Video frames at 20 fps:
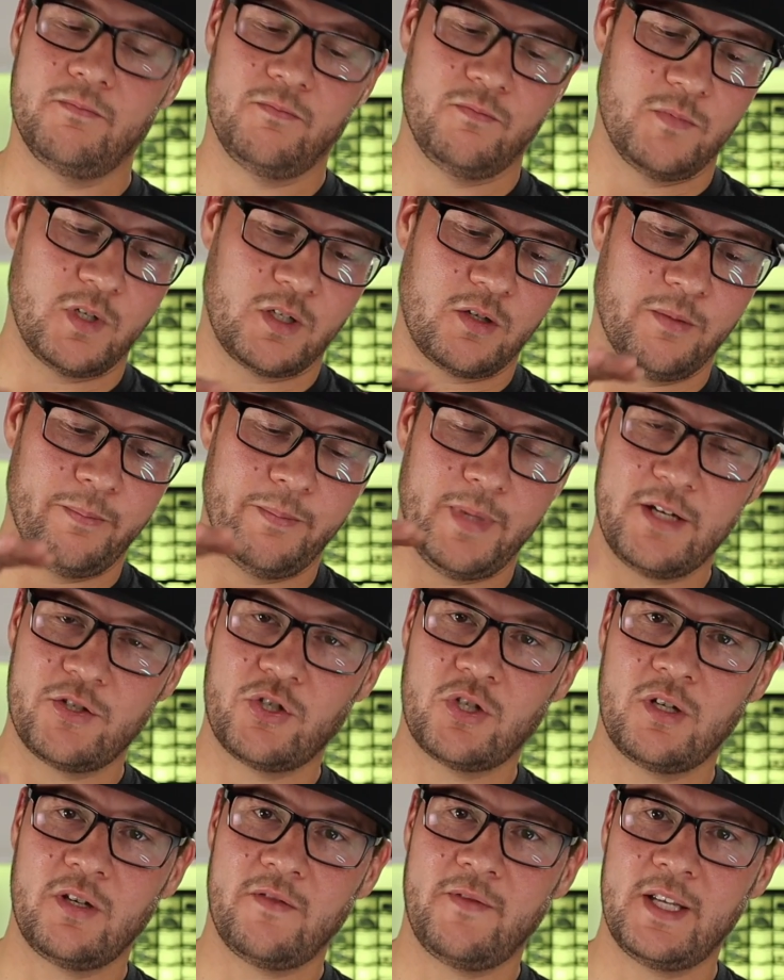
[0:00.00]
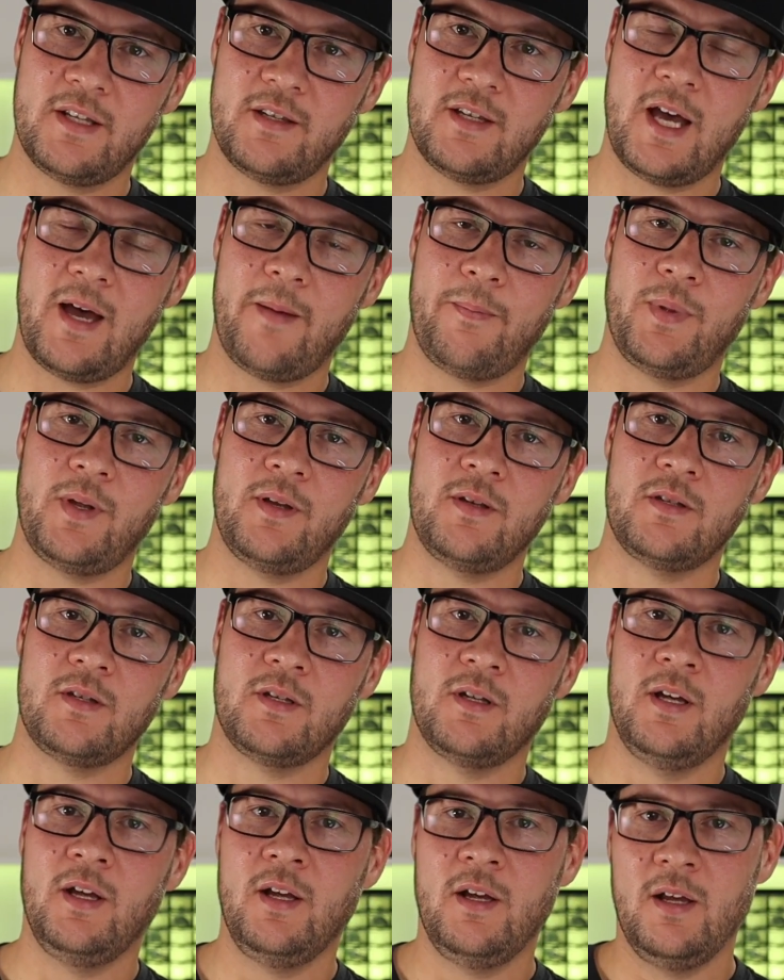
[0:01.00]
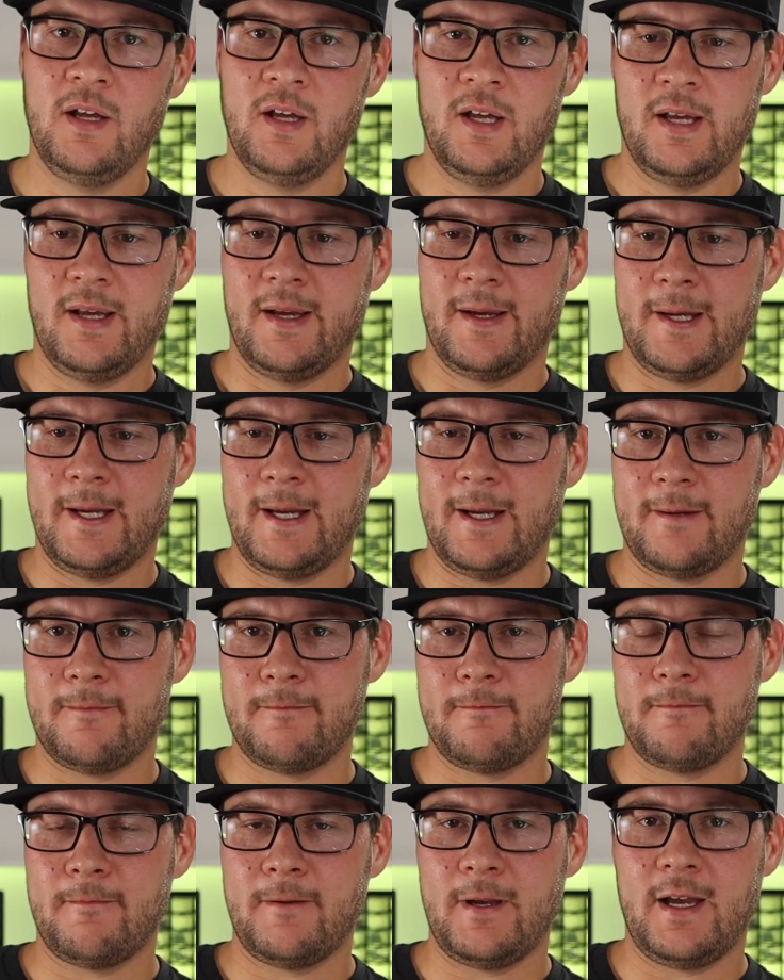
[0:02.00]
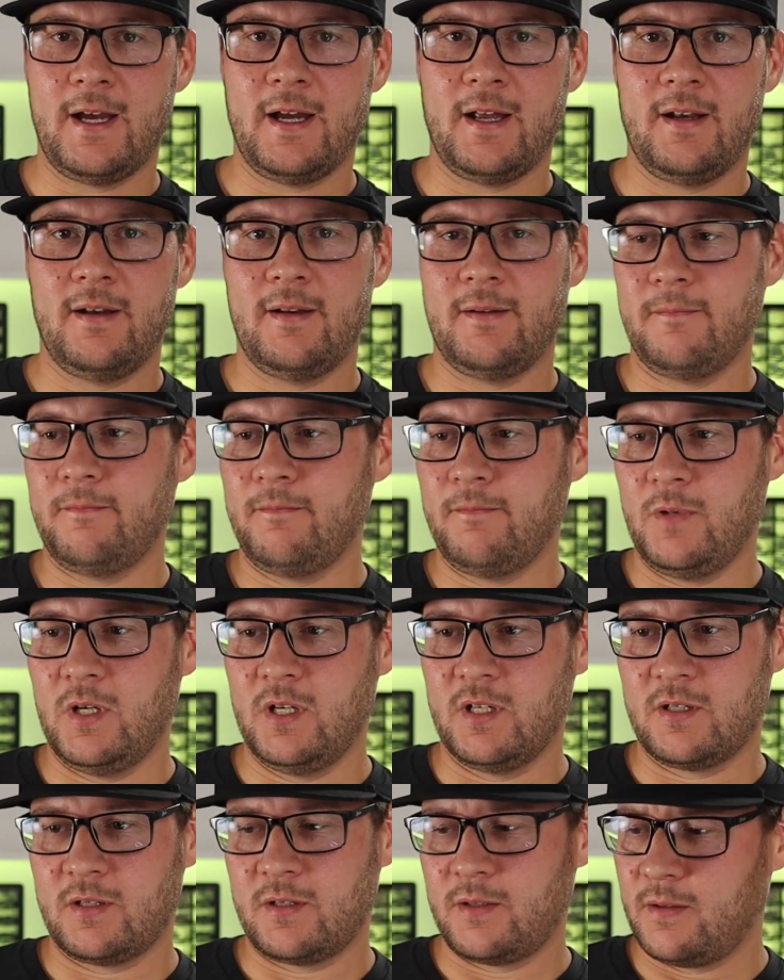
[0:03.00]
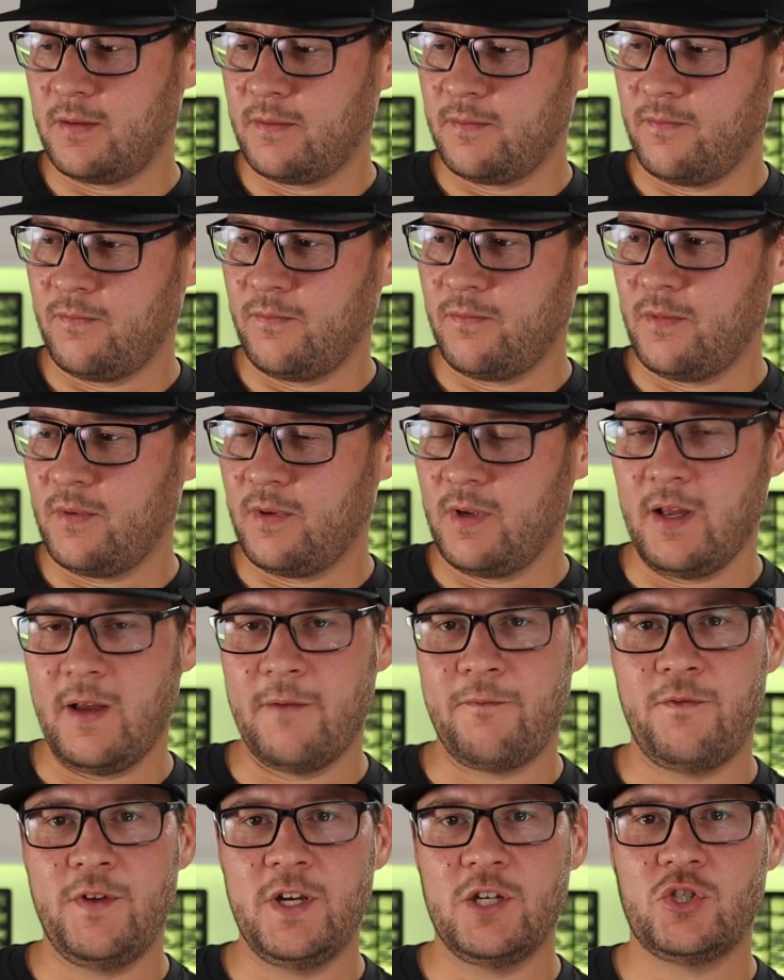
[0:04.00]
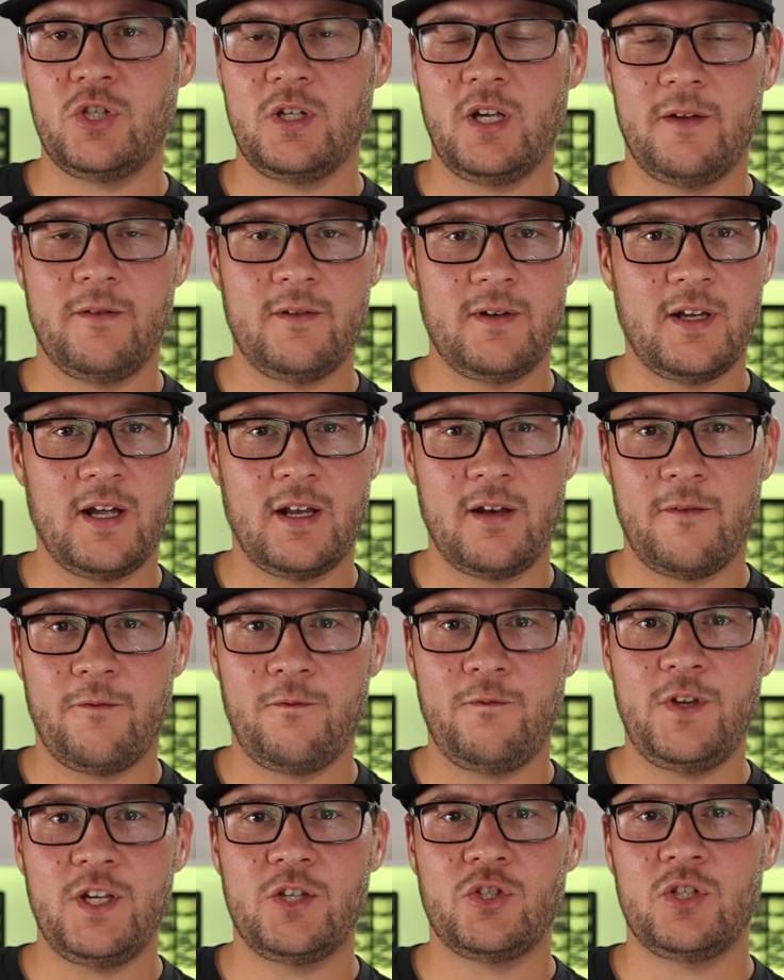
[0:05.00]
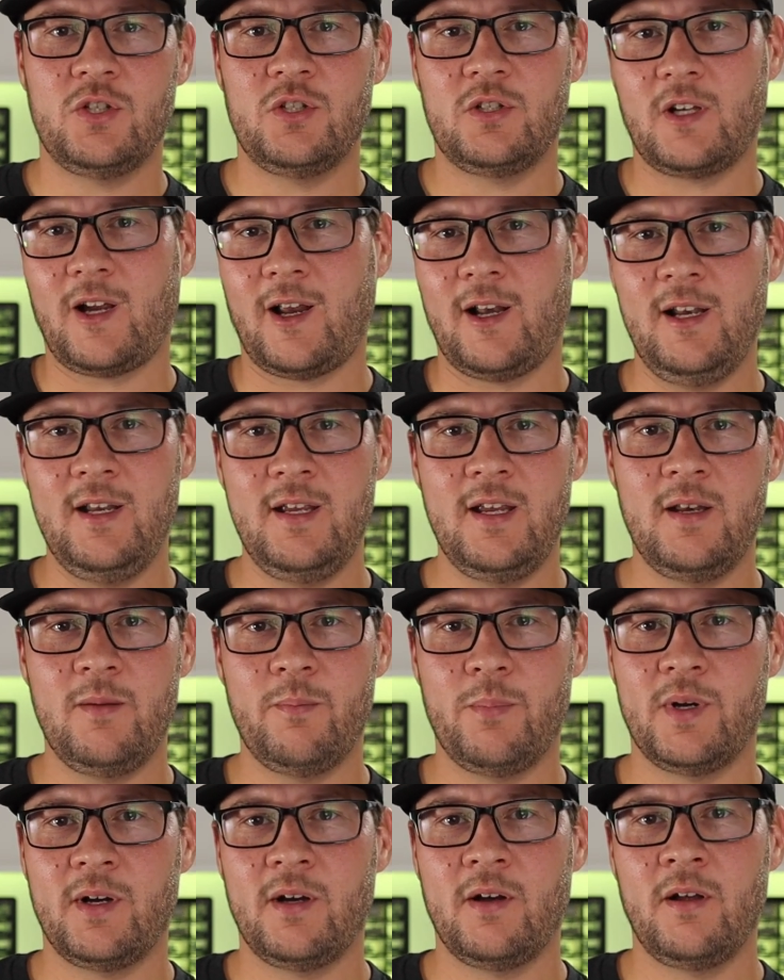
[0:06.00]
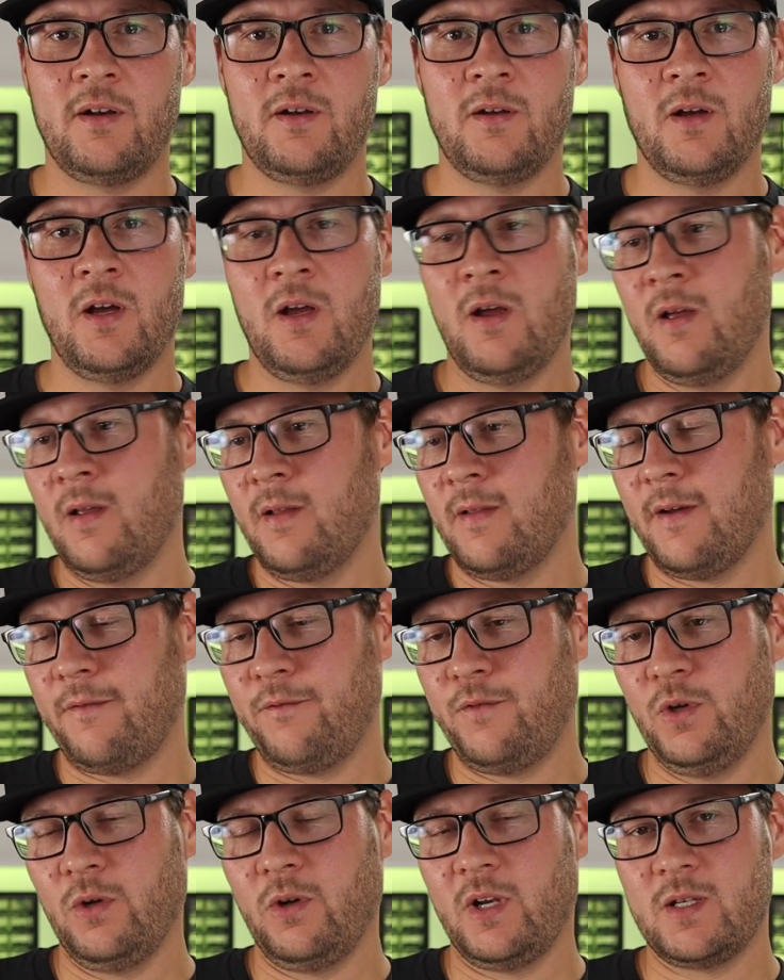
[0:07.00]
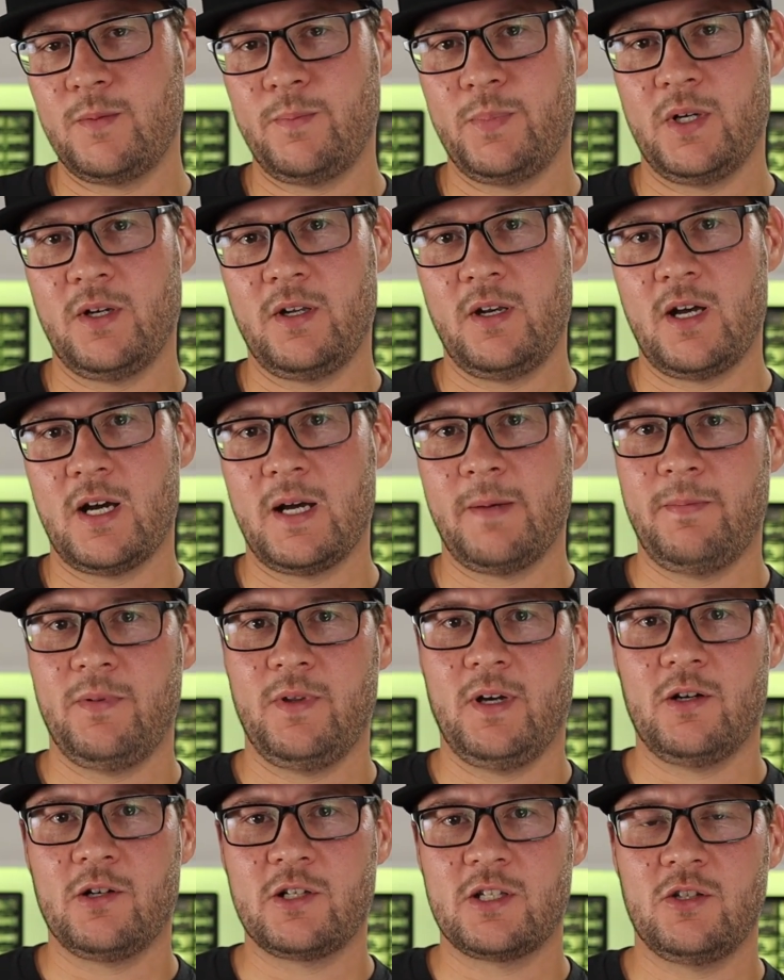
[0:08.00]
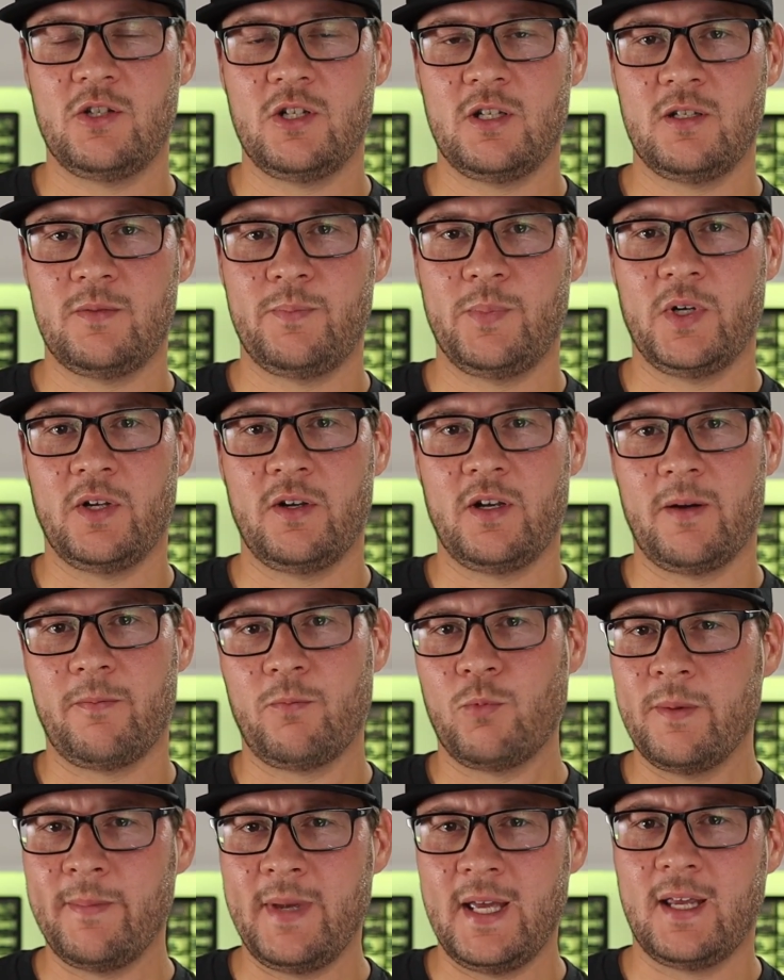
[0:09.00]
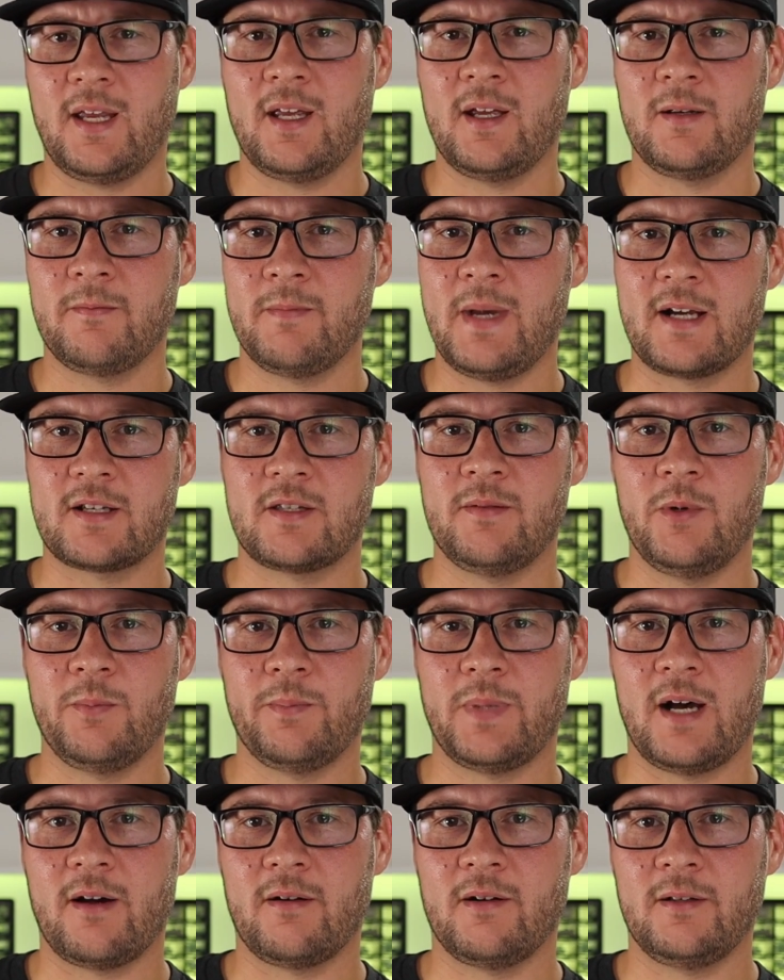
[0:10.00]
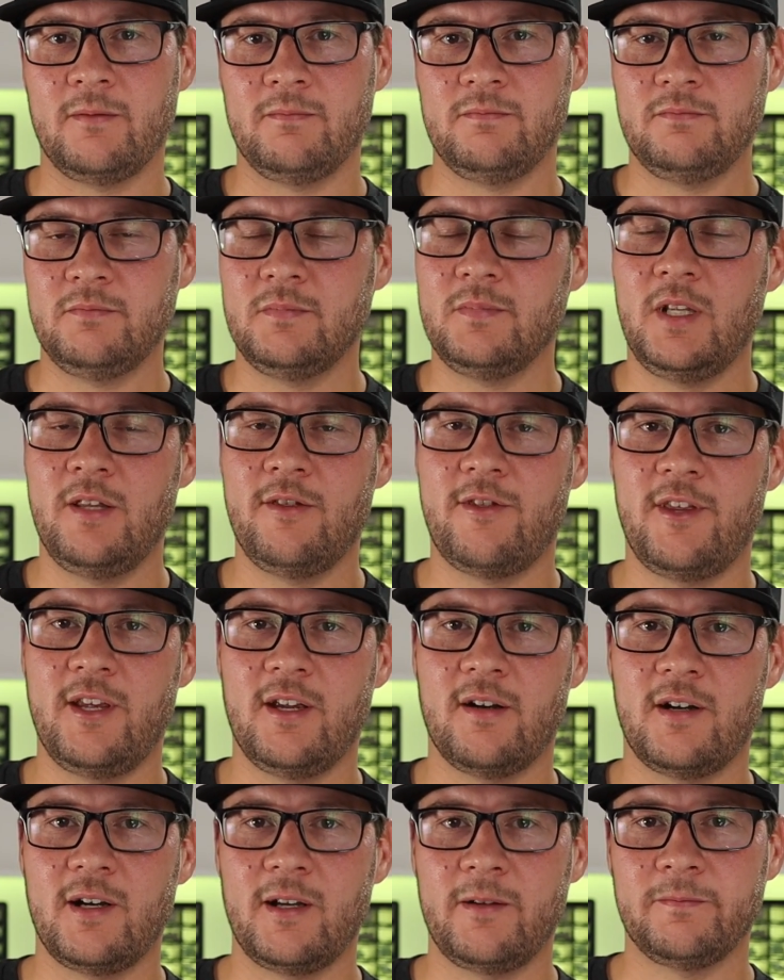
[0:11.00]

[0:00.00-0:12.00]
The combustion event happens and it's an efficient, clean burn. The fuel is burned up, the oxygen is burned up. We're making maximum power, in theory.